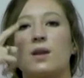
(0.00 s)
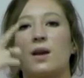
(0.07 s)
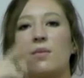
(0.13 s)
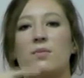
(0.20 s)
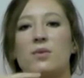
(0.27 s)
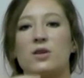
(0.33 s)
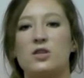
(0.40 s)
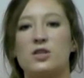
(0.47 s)

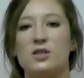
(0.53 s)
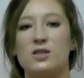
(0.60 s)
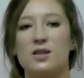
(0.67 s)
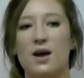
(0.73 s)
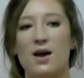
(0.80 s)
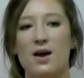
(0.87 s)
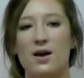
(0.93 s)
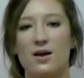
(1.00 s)
and push it
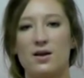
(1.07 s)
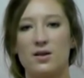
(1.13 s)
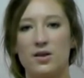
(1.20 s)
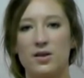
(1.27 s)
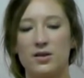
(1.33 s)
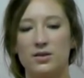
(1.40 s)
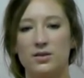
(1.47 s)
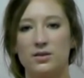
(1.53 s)

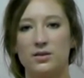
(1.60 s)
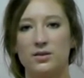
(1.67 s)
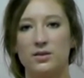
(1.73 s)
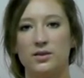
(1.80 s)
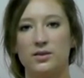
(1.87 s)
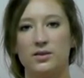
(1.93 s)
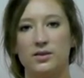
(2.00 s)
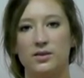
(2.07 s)
down.
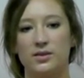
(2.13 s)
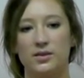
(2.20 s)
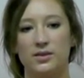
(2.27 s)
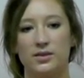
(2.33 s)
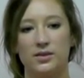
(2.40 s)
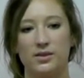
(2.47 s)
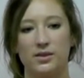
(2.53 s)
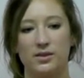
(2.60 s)

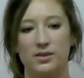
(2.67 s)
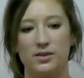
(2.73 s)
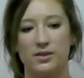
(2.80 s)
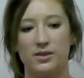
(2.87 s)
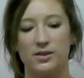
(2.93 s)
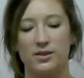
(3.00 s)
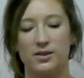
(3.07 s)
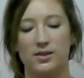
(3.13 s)

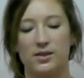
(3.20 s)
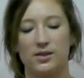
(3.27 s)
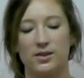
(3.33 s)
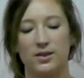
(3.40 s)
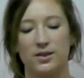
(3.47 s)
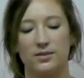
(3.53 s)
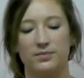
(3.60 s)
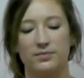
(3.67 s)

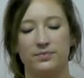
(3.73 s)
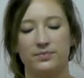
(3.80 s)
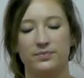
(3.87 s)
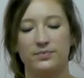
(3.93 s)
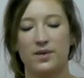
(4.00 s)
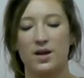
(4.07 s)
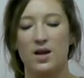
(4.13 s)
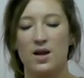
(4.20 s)
Good.
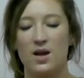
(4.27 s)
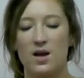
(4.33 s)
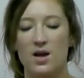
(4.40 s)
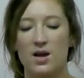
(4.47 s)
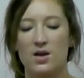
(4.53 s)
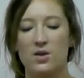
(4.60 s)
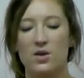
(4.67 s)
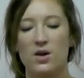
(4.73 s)

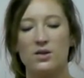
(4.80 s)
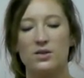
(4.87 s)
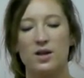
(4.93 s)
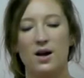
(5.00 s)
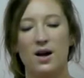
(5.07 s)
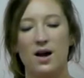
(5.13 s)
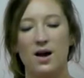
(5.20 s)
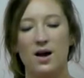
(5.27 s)
Close
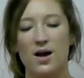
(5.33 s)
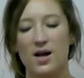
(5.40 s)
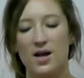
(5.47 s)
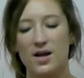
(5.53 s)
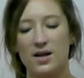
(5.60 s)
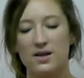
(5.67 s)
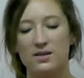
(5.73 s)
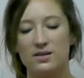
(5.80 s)
our
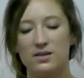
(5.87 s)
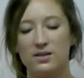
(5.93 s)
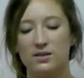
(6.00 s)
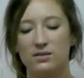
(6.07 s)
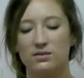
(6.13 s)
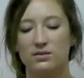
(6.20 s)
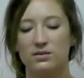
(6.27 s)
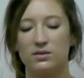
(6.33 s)
eyes.
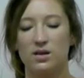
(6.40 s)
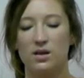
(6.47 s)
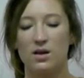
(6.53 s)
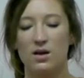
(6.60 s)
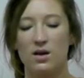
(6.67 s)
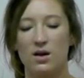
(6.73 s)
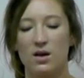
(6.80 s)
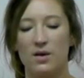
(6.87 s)

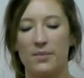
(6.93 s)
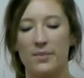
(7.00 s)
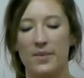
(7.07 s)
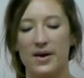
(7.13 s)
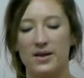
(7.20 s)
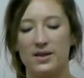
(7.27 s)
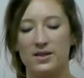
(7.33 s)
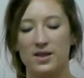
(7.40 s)

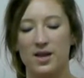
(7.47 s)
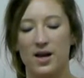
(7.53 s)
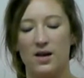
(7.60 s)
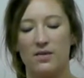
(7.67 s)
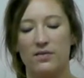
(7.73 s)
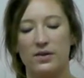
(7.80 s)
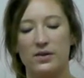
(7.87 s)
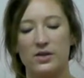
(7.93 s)

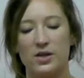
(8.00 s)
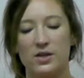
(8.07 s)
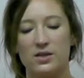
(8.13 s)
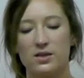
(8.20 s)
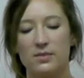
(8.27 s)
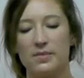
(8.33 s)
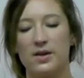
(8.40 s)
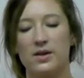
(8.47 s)
Meditate for
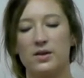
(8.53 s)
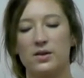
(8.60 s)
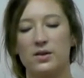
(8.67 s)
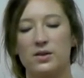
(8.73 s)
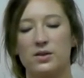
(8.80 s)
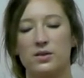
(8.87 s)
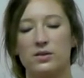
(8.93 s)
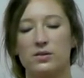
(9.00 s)
just a minute
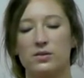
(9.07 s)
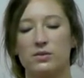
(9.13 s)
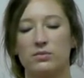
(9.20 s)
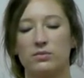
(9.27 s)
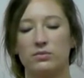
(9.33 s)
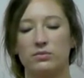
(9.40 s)
or two.